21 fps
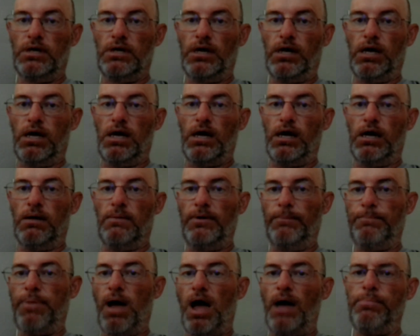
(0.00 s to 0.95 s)

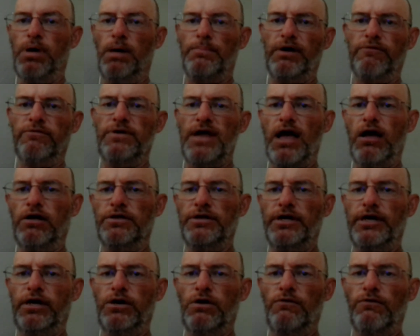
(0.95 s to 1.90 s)
They'll pop up every now and
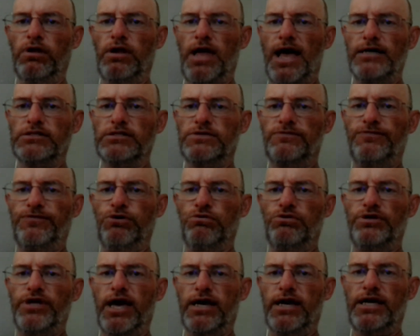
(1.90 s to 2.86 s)
then over the last few
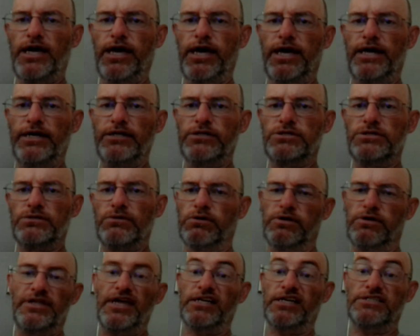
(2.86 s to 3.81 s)
decades, or
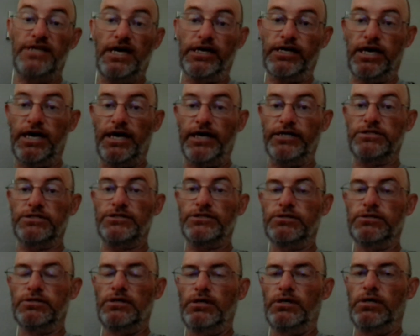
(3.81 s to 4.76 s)
the next decades,
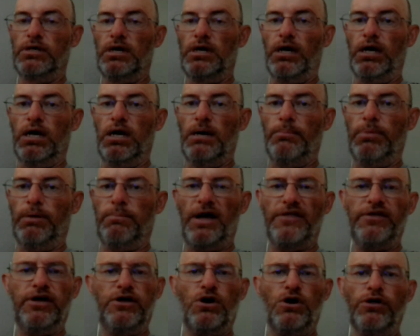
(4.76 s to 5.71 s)
but by
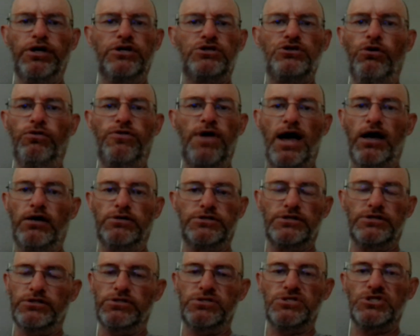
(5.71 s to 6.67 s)
the early
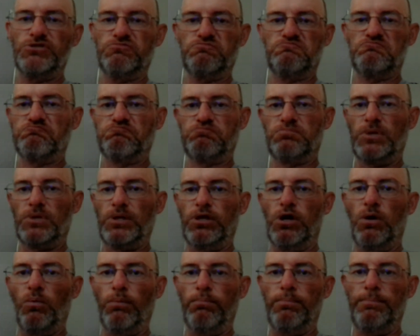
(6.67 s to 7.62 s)
2000s,
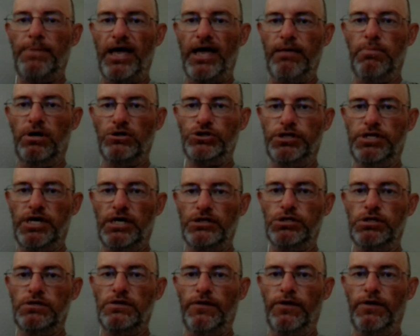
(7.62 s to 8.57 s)
no one paid much
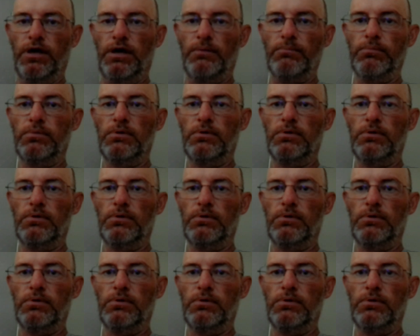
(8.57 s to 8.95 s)
attention to them.